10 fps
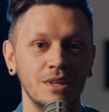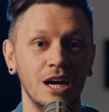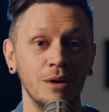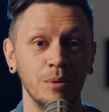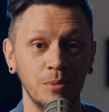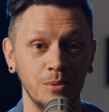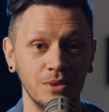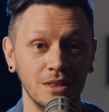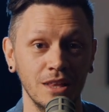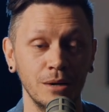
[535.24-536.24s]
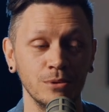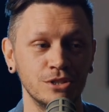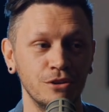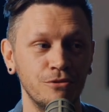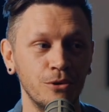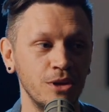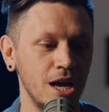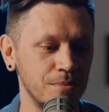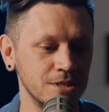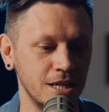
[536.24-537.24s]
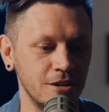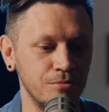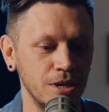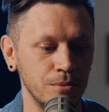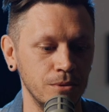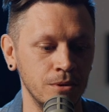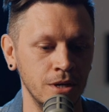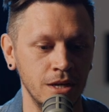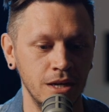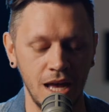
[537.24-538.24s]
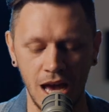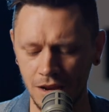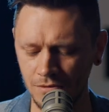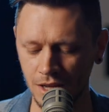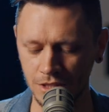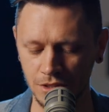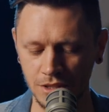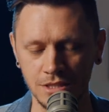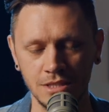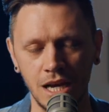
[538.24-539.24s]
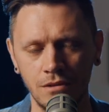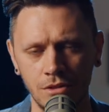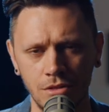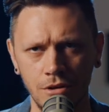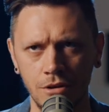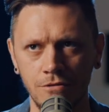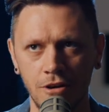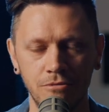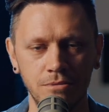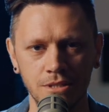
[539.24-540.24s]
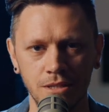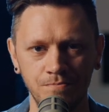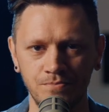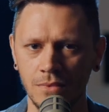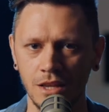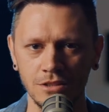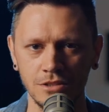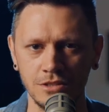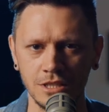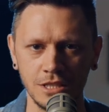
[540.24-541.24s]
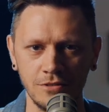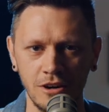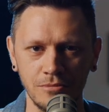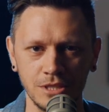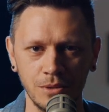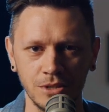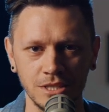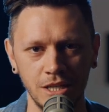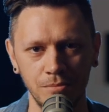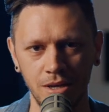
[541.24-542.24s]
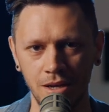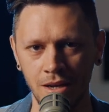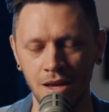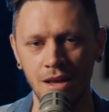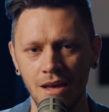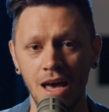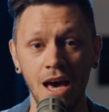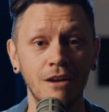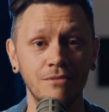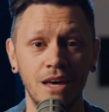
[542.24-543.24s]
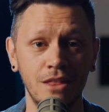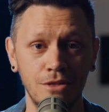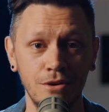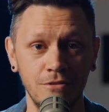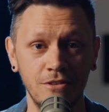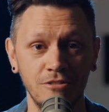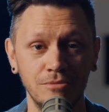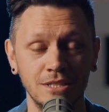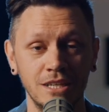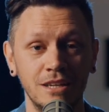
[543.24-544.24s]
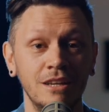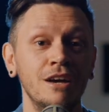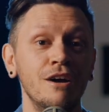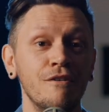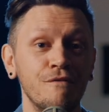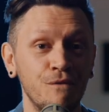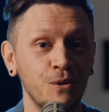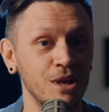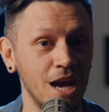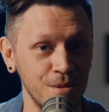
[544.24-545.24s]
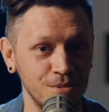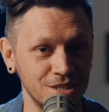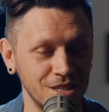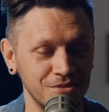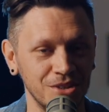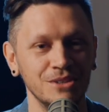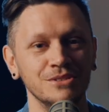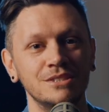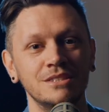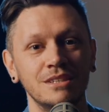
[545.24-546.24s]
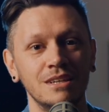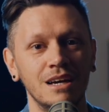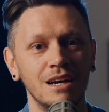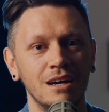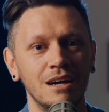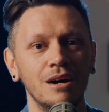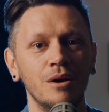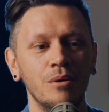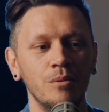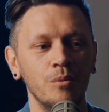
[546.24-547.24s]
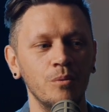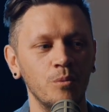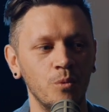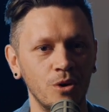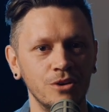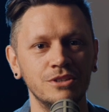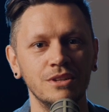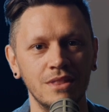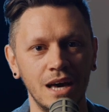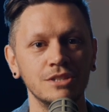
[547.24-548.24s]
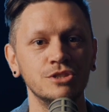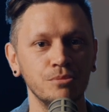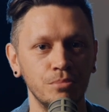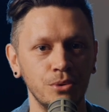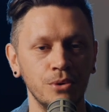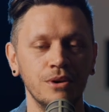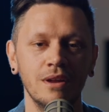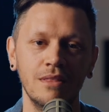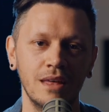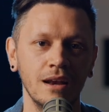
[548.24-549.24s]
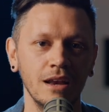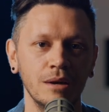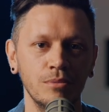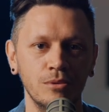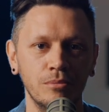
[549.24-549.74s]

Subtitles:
when we're with a label. So 48% of people out of that, so this is out of the 35%. So 65% want to stay independent. Out of that 35%, 48% of those want that support that a label will